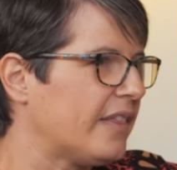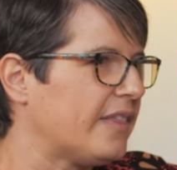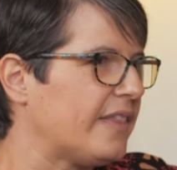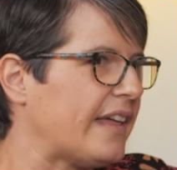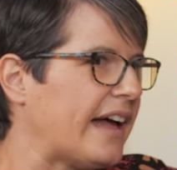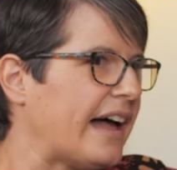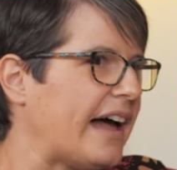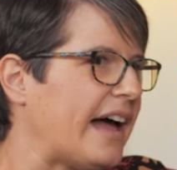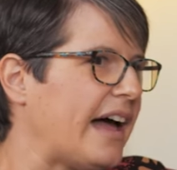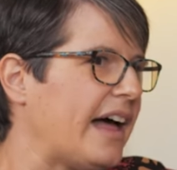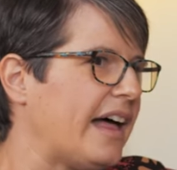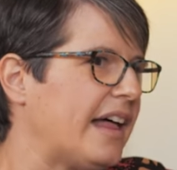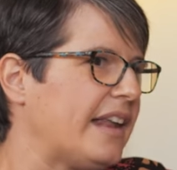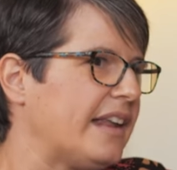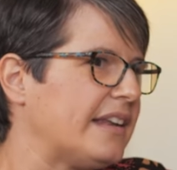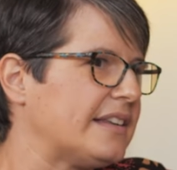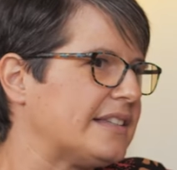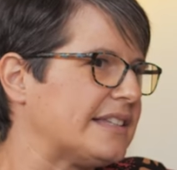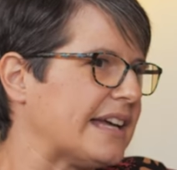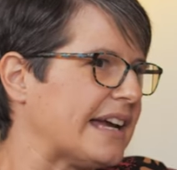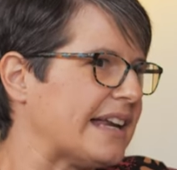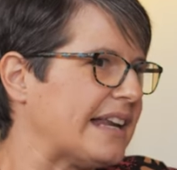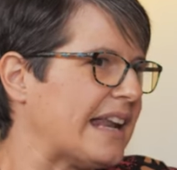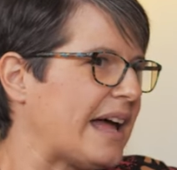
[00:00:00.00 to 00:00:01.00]
That
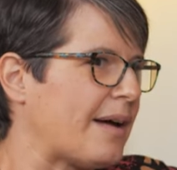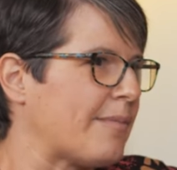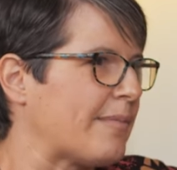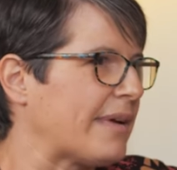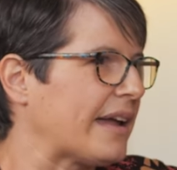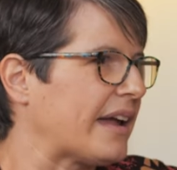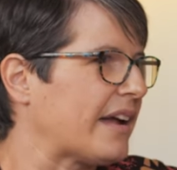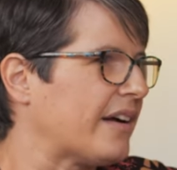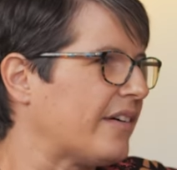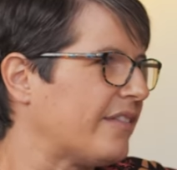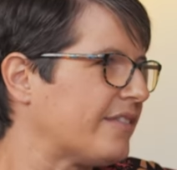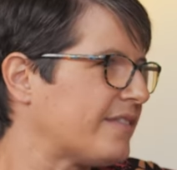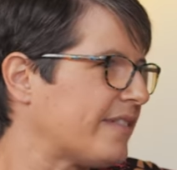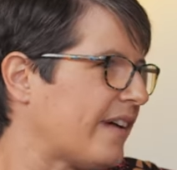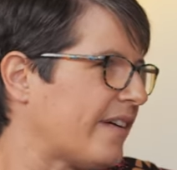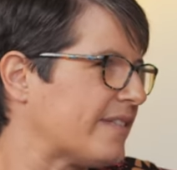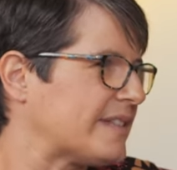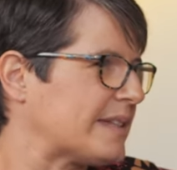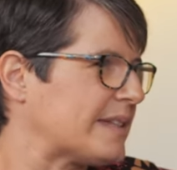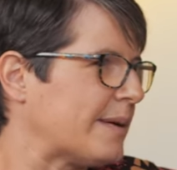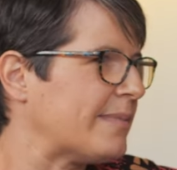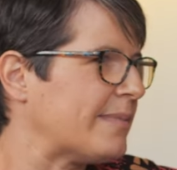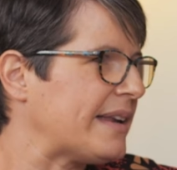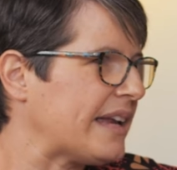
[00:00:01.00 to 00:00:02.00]
dynamic of,
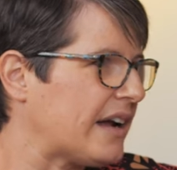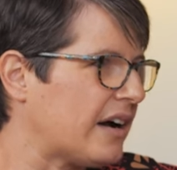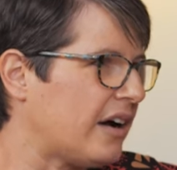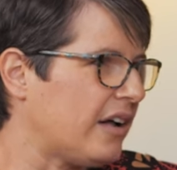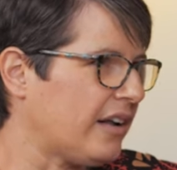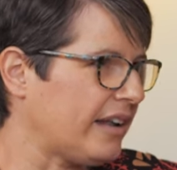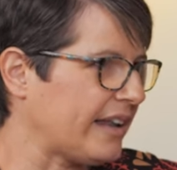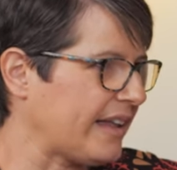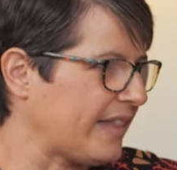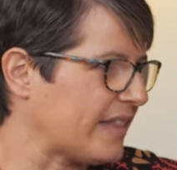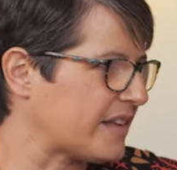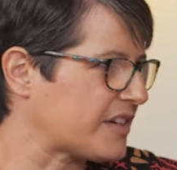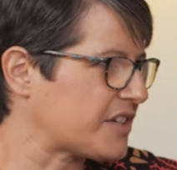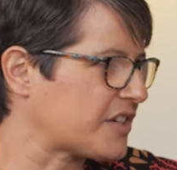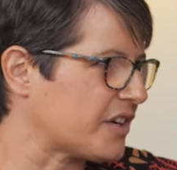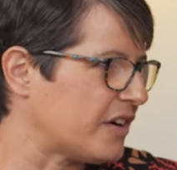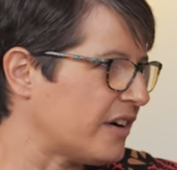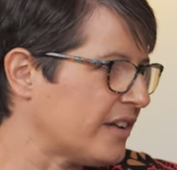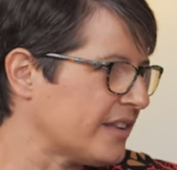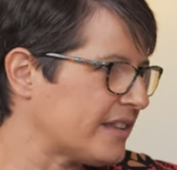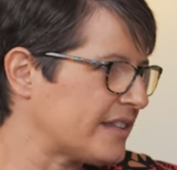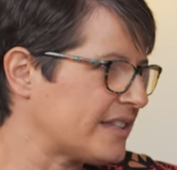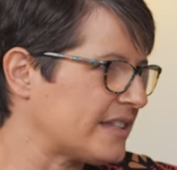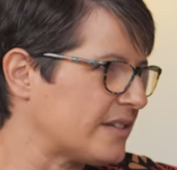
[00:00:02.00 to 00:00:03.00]
of somebody calling the
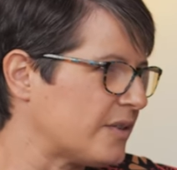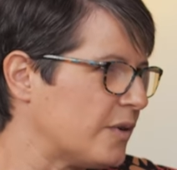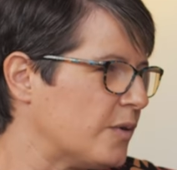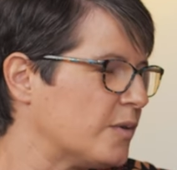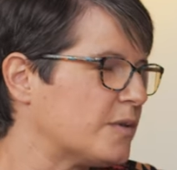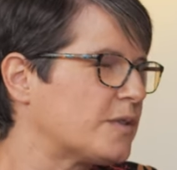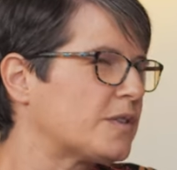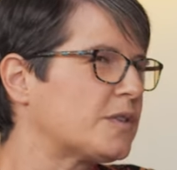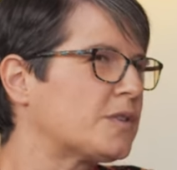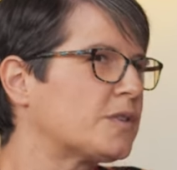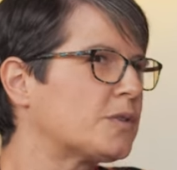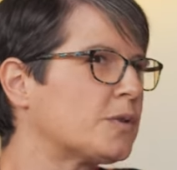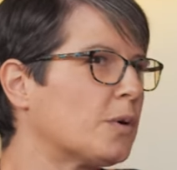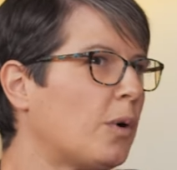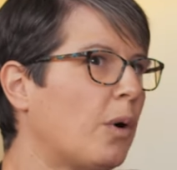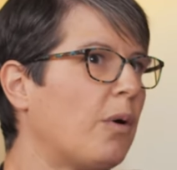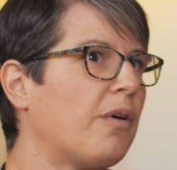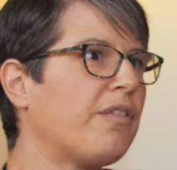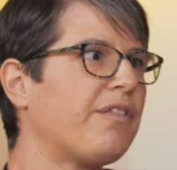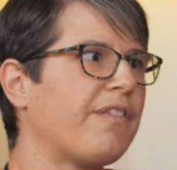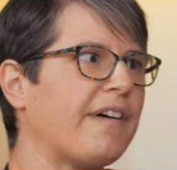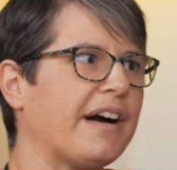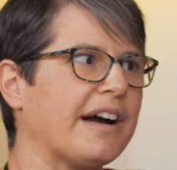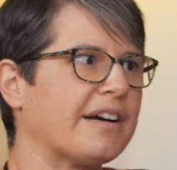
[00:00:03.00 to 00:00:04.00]
shots who's
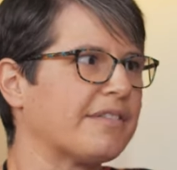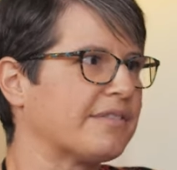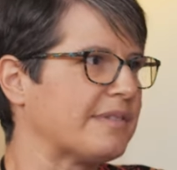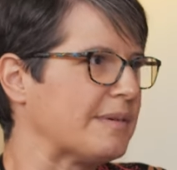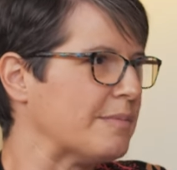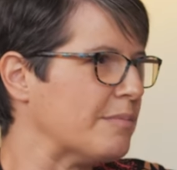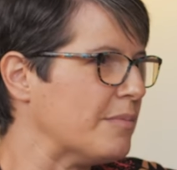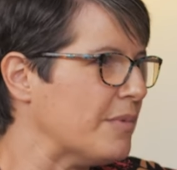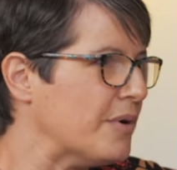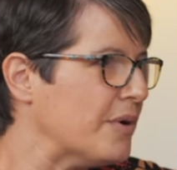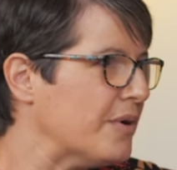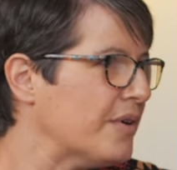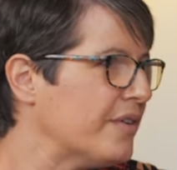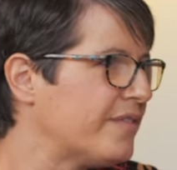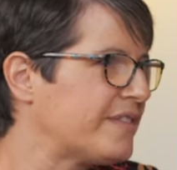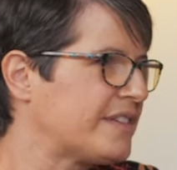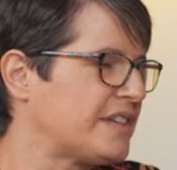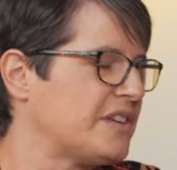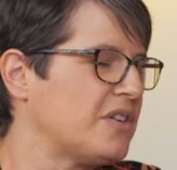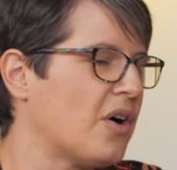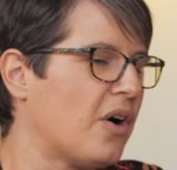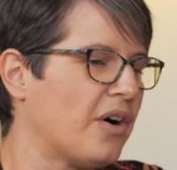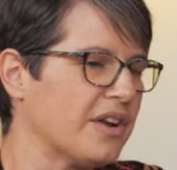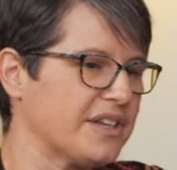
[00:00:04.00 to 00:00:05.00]
so far removed,
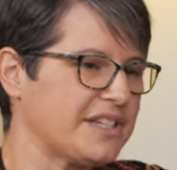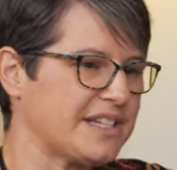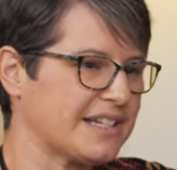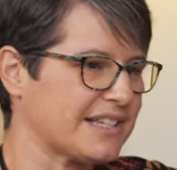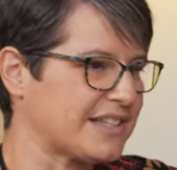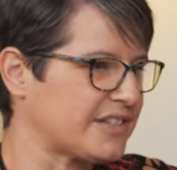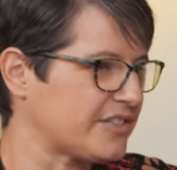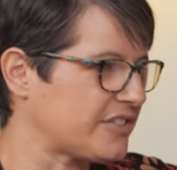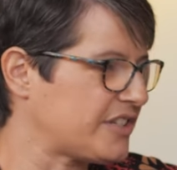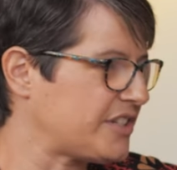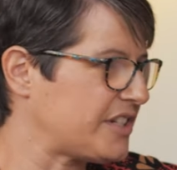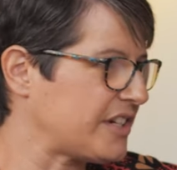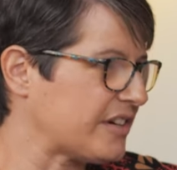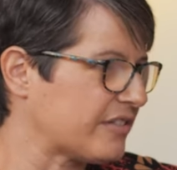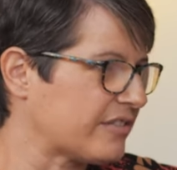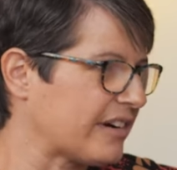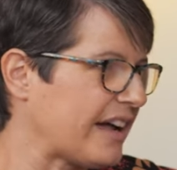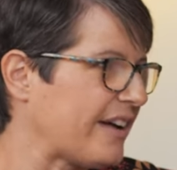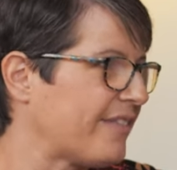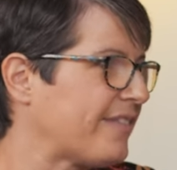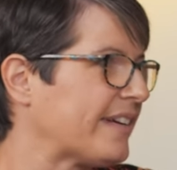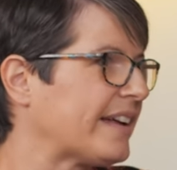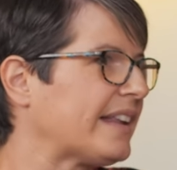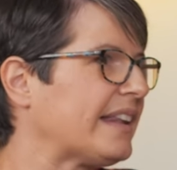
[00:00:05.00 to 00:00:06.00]
not just
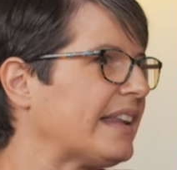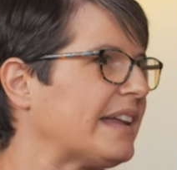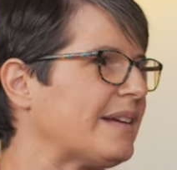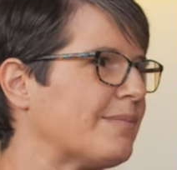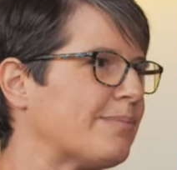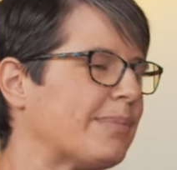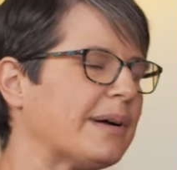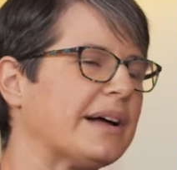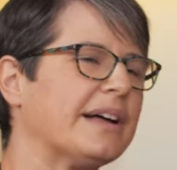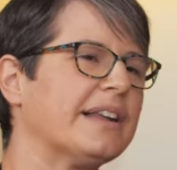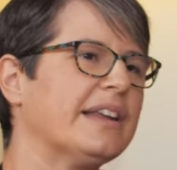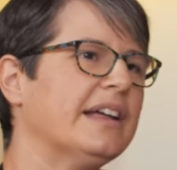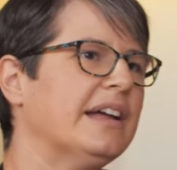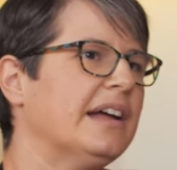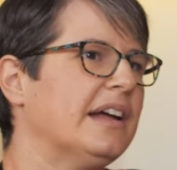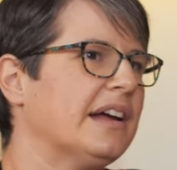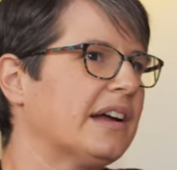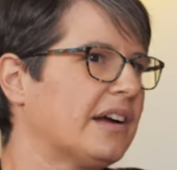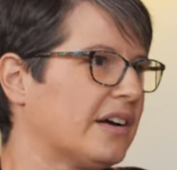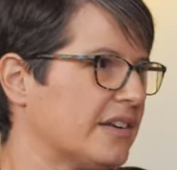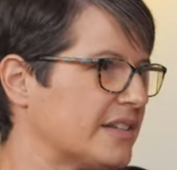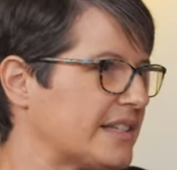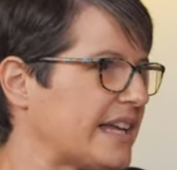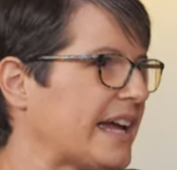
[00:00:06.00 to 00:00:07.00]
geographically, but
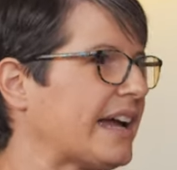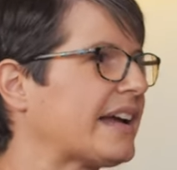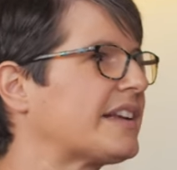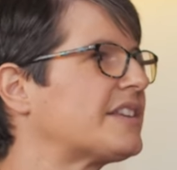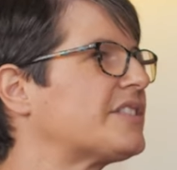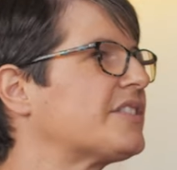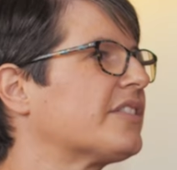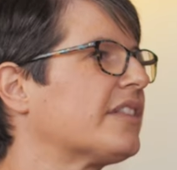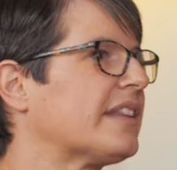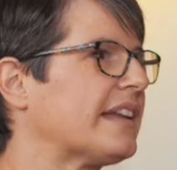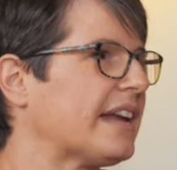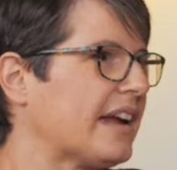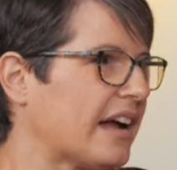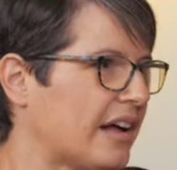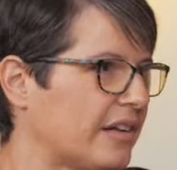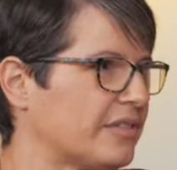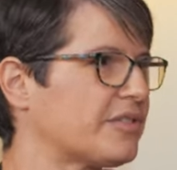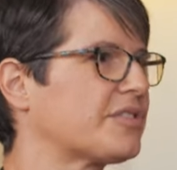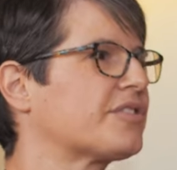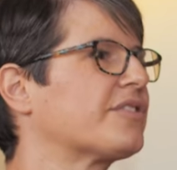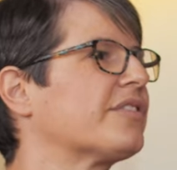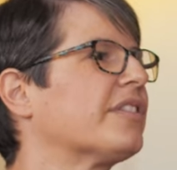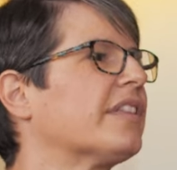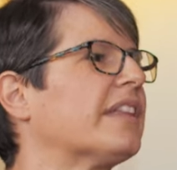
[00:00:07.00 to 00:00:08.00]
contextually,
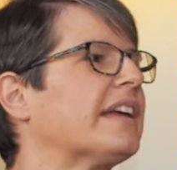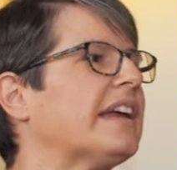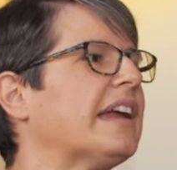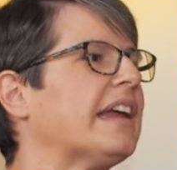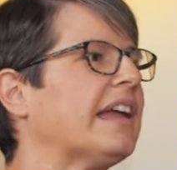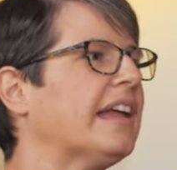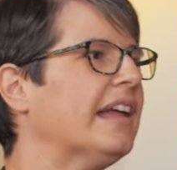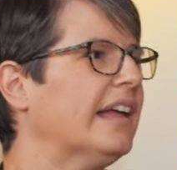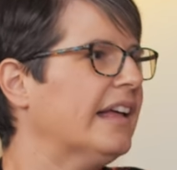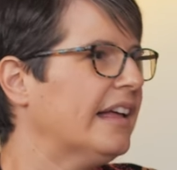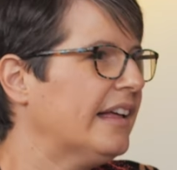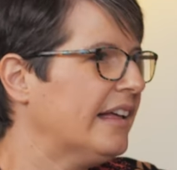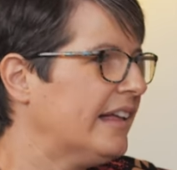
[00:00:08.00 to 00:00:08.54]
culturally,